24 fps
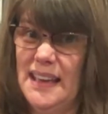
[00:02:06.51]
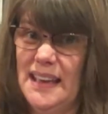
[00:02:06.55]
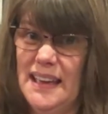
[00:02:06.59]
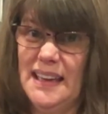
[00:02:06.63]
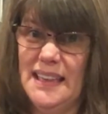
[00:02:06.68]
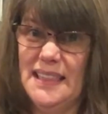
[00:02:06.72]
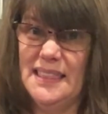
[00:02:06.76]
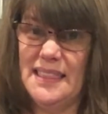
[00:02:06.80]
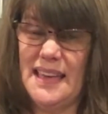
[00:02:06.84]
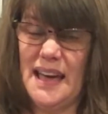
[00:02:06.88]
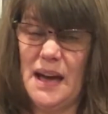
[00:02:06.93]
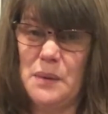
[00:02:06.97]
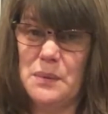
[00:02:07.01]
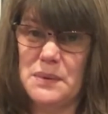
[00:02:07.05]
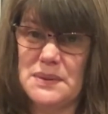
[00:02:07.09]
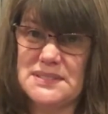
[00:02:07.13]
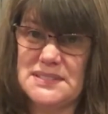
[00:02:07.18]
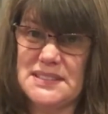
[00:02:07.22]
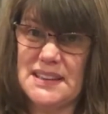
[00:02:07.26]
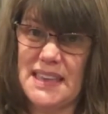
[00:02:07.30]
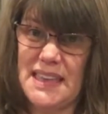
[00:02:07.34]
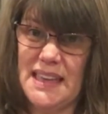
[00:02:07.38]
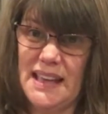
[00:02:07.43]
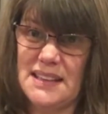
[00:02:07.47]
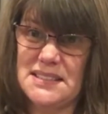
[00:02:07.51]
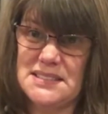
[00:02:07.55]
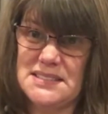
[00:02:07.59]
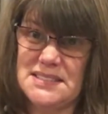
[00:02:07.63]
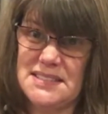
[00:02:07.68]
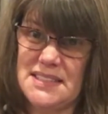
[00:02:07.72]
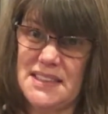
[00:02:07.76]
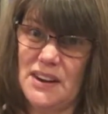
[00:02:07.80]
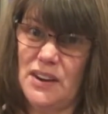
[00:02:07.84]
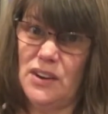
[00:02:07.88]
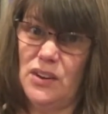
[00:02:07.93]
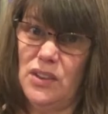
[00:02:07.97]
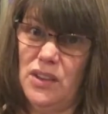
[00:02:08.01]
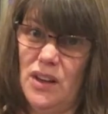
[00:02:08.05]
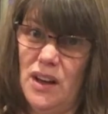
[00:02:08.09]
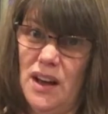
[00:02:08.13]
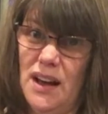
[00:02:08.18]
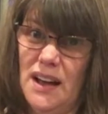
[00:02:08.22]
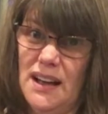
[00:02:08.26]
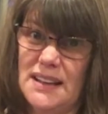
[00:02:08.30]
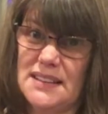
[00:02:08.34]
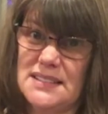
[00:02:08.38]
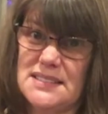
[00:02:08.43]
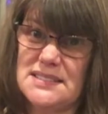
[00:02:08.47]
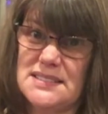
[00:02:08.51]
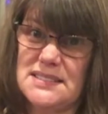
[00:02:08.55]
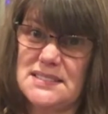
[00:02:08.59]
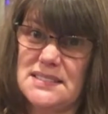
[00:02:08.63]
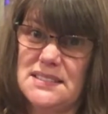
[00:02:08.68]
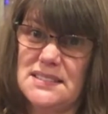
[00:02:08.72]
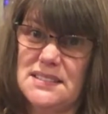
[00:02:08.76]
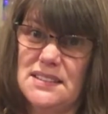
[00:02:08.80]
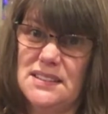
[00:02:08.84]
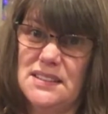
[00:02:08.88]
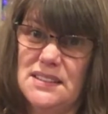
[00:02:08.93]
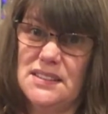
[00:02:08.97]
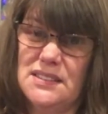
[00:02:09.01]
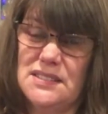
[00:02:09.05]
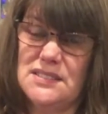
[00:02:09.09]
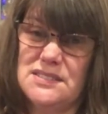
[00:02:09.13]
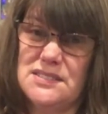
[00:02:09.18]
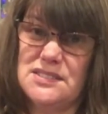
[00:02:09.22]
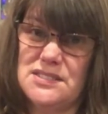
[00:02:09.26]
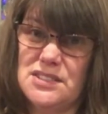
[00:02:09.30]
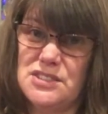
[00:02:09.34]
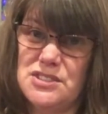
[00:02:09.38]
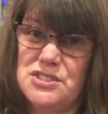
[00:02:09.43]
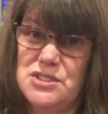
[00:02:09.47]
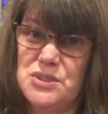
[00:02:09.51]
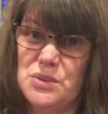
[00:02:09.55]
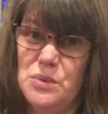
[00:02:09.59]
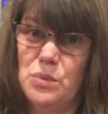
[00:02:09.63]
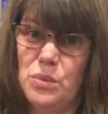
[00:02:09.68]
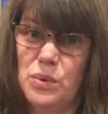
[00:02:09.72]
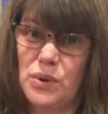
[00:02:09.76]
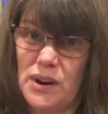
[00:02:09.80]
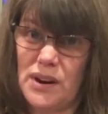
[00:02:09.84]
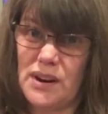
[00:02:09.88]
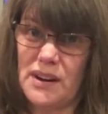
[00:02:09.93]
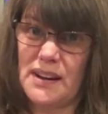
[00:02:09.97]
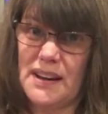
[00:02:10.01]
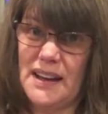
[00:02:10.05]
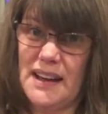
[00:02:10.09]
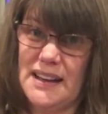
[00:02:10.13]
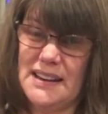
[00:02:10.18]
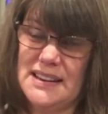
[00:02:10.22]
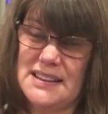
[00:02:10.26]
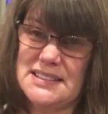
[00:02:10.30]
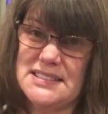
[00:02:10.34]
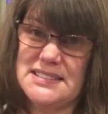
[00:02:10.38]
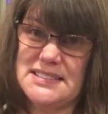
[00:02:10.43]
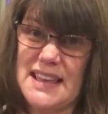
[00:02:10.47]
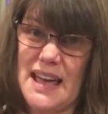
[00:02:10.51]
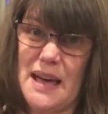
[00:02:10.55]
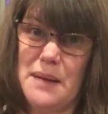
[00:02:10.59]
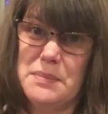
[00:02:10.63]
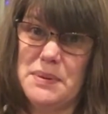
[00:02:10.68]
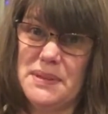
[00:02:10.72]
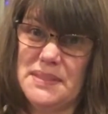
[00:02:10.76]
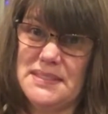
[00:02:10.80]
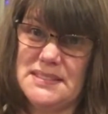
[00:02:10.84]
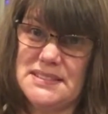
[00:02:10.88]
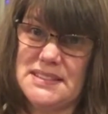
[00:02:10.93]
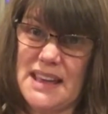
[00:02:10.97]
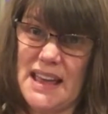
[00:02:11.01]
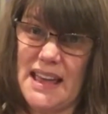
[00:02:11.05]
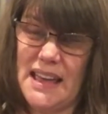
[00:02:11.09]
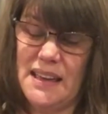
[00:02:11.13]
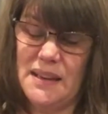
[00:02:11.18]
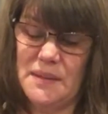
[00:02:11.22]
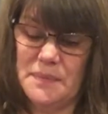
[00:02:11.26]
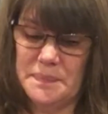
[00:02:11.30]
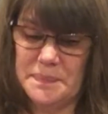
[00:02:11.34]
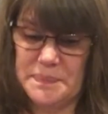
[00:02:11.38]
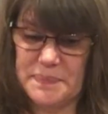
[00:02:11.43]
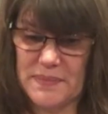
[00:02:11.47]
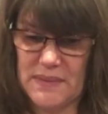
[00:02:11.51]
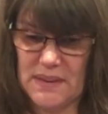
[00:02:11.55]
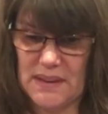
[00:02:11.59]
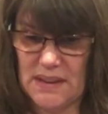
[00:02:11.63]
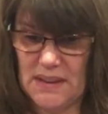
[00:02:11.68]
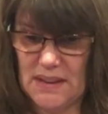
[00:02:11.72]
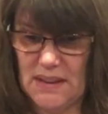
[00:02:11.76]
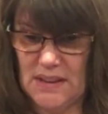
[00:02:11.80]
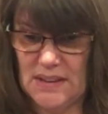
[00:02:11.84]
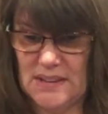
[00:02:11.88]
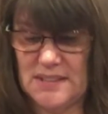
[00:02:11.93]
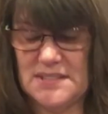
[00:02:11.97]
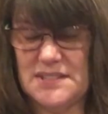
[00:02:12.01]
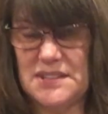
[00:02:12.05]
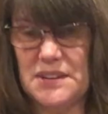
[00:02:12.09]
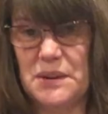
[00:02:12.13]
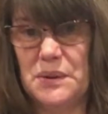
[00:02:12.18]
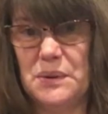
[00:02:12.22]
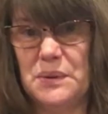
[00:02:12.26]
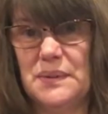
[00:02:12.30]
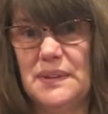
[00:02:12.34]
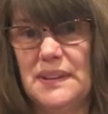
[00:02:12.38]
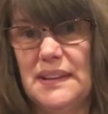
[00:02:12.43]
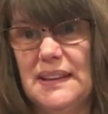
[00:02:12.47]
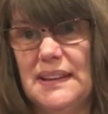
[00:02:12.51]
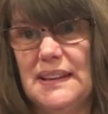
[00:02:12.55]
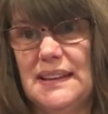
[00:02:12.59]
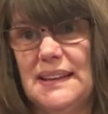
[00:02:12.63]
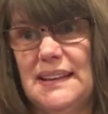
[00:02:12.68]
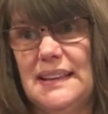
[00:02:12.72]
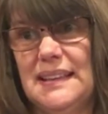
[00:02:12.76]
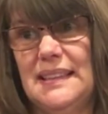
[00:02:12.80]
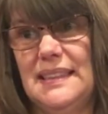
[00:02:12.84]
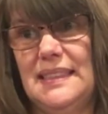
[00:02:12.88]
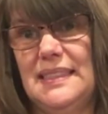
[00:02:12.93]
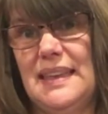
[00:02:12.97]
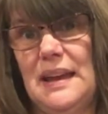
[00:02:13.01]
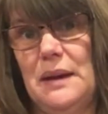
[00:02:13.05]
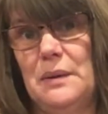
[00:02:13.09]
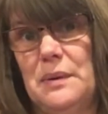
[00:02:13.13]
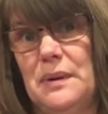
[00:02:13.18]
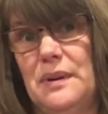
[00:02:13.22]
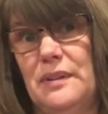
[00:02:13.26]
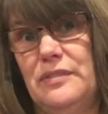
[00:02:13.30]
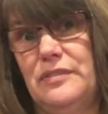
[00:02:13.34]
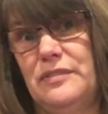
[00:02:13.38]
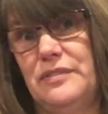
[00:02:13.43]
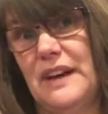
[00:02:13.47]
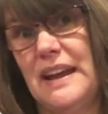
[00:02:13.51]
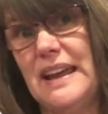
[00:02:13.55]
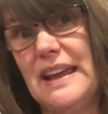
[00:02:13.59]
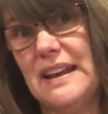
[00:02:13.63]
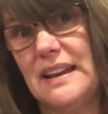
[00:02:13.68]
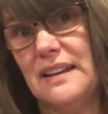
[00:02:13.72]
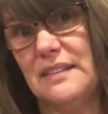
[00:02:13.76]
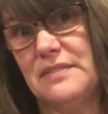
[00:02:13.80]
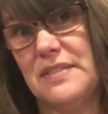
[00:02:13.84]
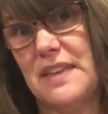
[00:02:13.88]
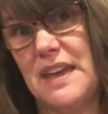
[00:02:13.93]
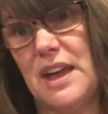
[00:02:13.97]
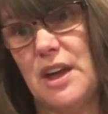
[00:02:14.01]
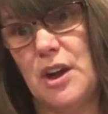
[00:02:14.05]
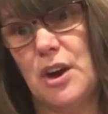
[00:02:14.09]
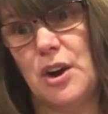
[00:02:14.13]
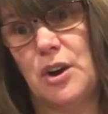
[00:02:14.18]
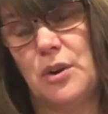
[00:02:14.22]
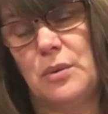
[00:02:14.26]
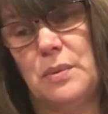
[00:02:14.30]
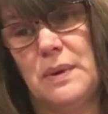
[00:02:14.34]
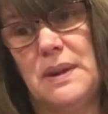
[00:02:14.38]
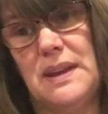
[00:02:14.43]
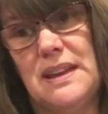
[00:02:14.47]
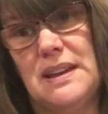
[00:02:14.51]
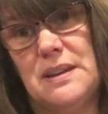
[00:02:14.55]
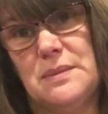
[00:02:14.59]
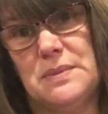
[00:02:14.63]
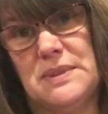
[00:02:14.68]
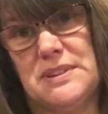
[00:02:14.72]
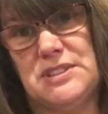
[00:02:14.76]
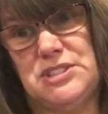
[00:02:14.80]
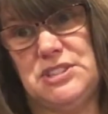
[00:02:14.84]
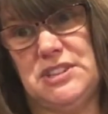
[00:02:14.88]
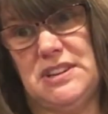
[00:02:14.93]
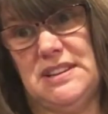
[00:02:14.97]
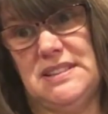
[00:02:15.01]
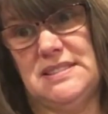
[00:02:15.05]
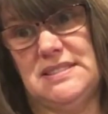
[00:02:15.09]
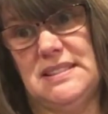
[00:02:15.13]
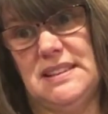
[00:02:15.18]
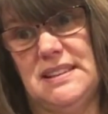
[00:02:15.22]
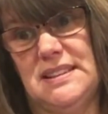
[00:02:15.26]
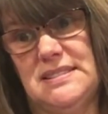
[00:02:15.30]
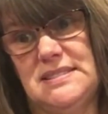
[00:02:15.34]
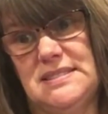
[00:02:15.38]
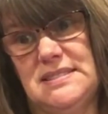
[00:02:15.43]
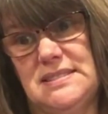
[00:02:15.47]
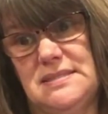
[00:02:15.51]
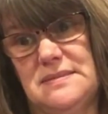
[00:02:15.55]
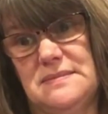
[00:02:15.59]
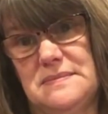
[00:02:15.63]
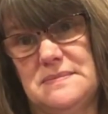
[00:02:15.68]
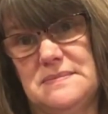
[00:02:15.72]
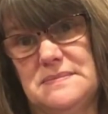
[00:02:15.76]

And that was against their laws to do work on a Sabbath day. So they were afraid if they agreed with Jesus